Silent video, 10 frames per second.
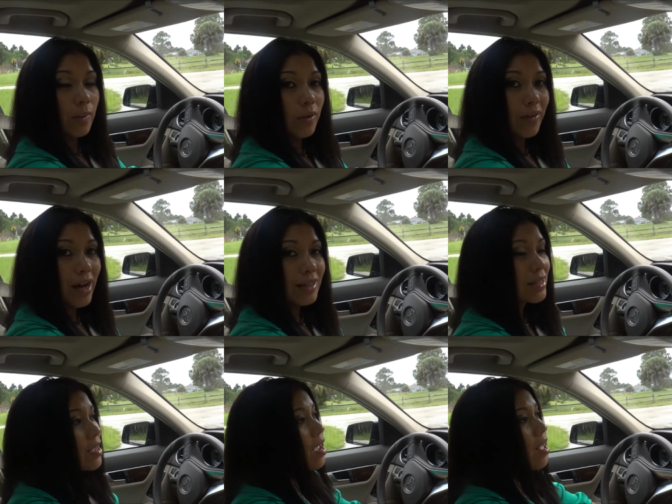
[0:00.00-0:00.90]

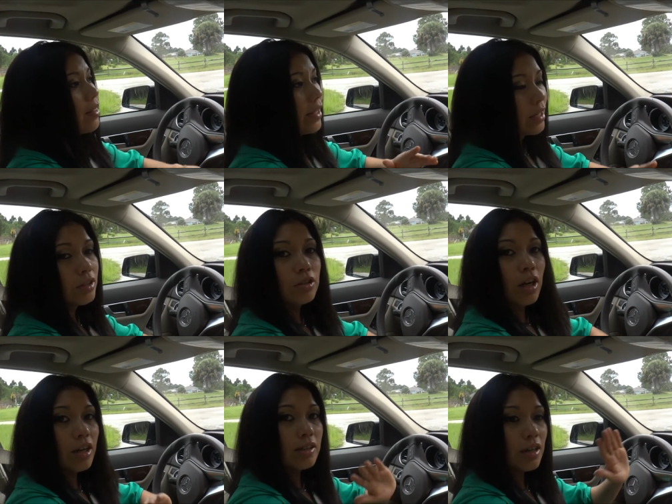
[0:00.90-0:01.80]
provides. Then
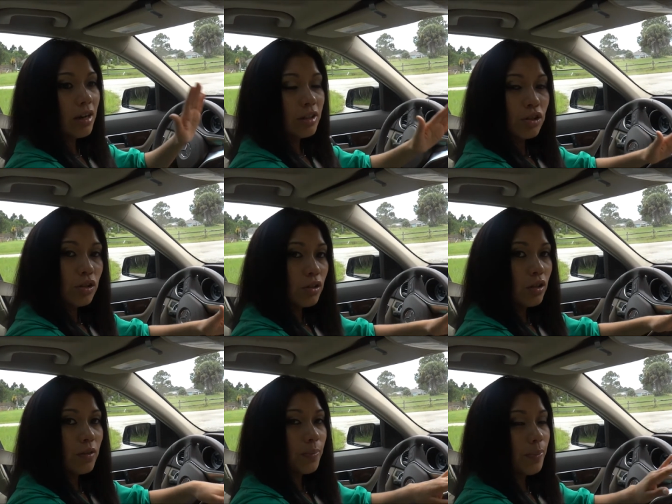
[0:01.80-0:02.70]
start talking to
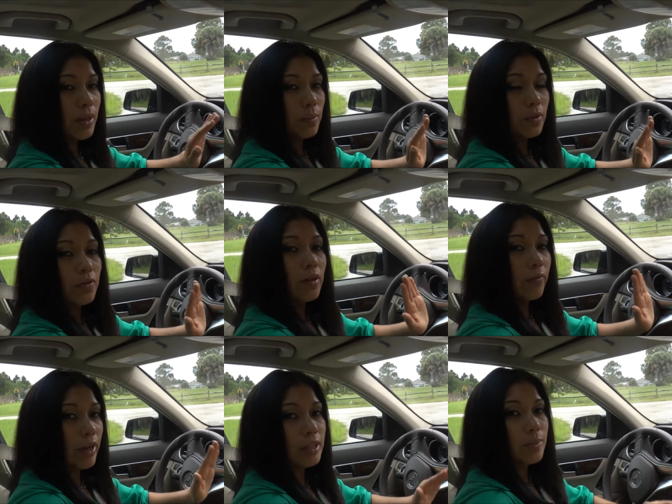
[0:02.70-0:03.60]
your people
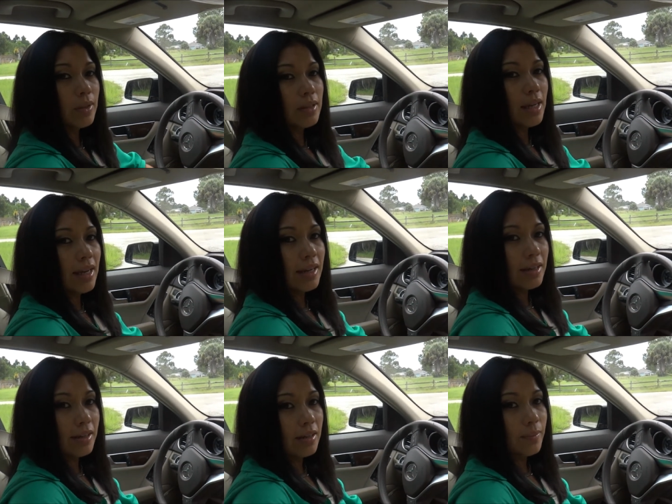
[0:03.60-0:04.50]
from Facebook
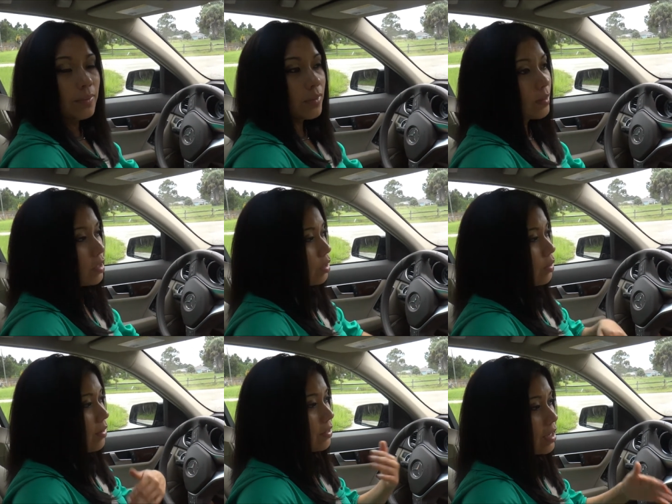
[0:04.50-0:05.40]
and, um, you
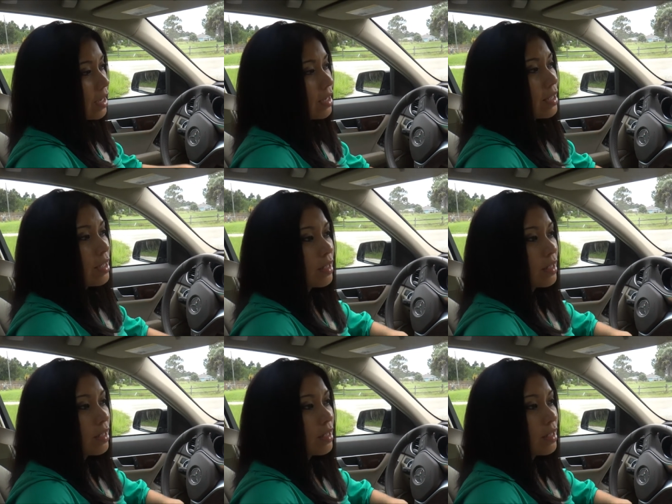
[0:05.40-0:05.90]
know, every day